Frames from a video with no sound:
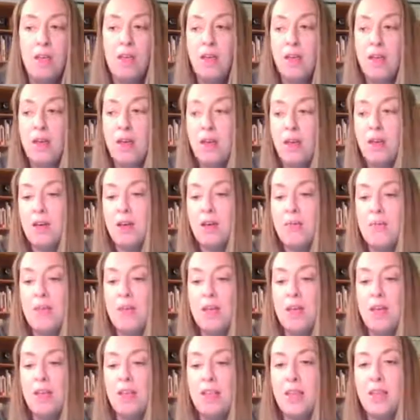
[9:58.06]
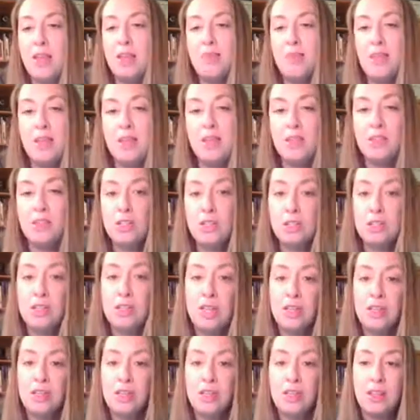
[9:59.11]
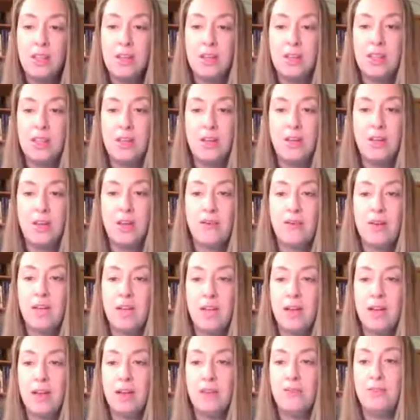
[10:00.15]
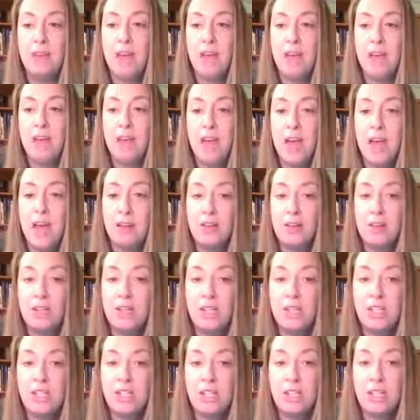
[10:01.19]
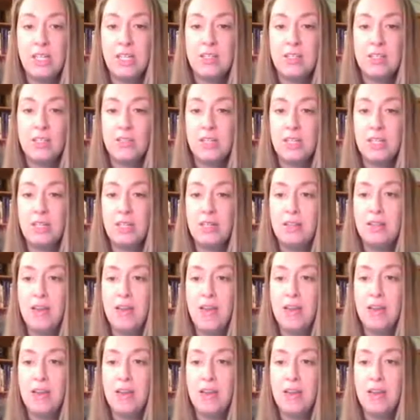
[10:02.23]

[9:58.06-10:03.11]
And then making sure that they don't have any kind of like allergies or anything like